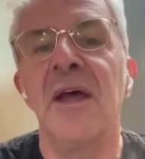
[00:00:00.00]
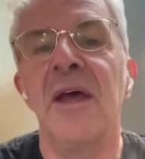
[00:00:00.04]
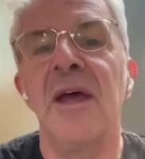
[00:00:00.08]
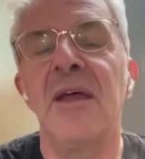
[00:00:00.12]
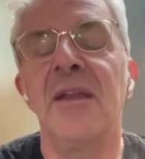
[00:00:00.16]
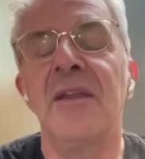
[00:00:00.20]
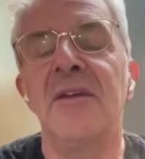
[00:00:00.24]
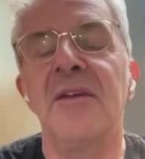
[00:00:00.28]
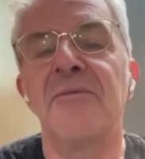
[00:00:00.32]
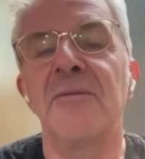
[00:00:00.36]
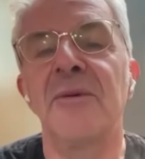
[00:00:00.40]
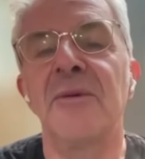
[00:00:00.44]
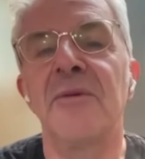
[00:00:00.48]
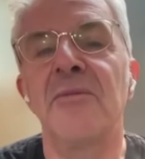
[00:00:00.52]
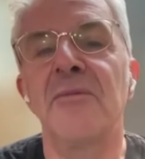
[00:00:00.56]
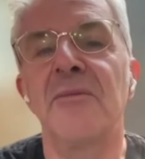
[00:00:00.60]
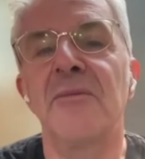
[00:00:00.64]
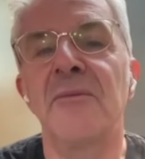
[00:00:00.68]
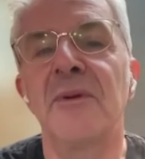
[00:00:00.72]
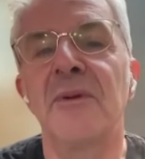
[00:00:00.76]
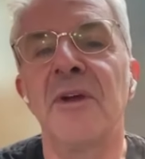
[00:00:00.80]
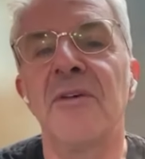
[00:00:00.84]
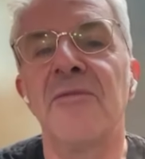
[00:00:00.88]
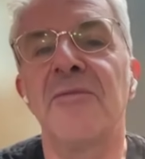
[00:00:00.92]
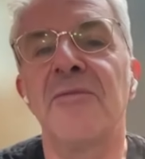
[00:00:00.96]
And if
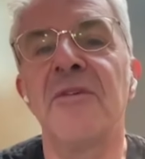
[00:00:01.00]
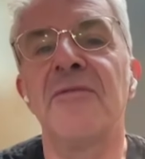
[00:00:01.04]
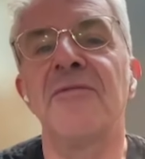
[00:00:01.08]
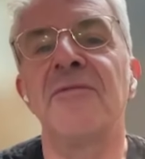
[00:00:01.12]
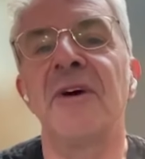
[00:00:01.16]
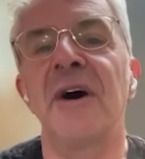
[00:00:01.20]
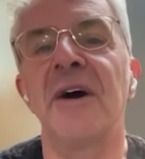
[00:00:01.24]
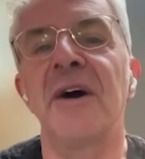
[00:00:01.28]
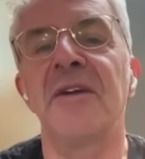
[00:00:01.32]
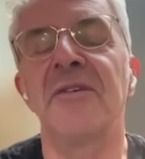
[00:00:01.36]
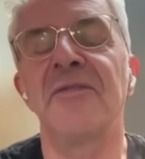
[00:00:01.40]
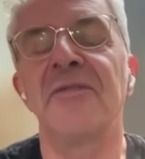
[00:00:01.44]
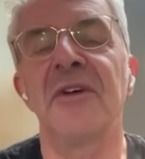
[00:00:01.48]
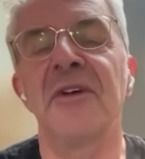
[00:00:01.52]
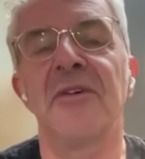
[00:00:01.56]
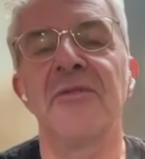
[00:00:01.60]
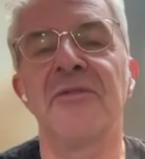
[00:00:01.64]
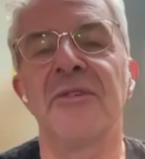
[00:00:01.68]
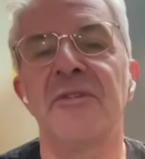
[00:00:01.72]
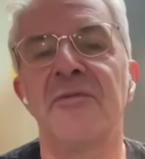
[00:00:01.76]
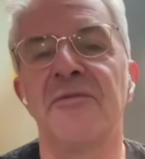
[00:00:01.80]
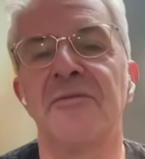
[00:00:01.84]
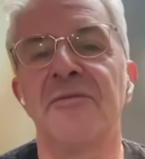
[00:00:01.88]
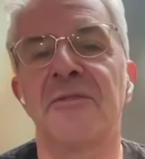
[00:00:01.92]
we find ourselves in